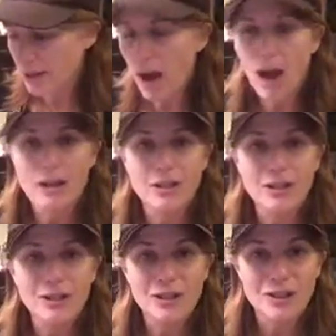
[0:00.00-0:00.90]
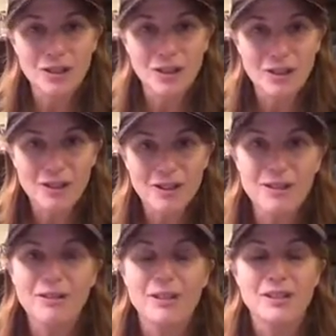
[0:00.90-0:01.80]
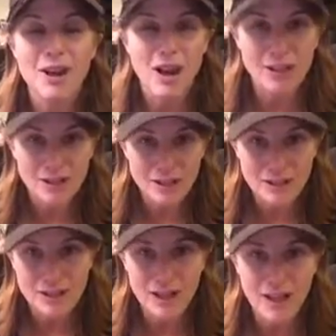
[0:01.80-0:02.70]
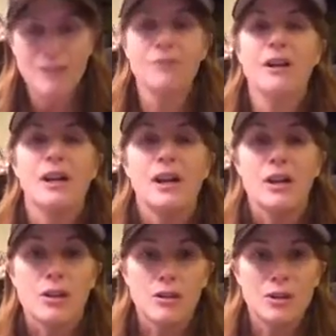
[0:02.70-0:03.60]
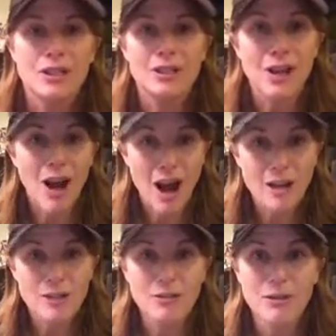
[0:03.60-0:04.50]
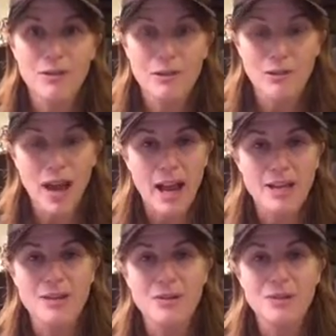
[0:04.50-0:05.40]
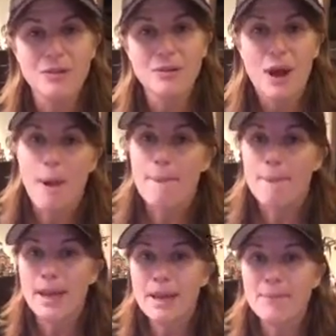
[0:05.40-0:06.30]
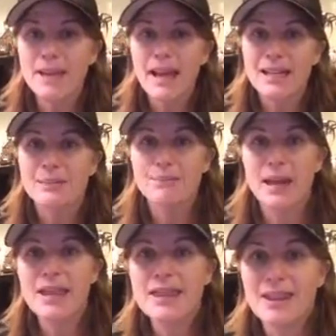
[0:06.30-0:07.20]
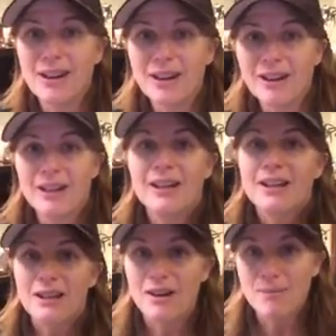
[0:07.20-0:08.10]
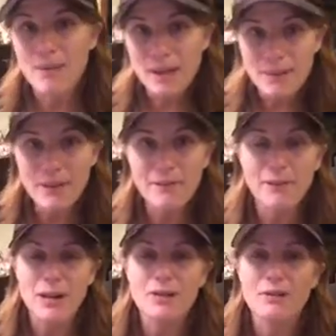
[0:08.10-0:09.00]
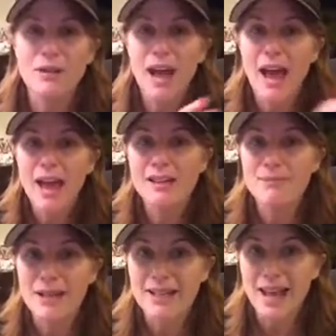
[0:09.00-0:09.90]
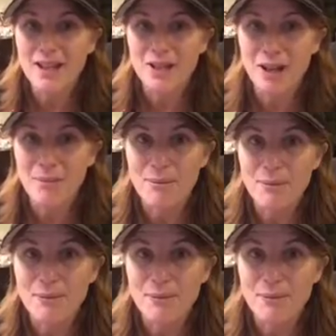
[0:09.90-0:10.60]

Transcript: talk to your journal, you can talk to yourself, you can talk to a friend who maybe has been there, maybe a friend who has made that jump.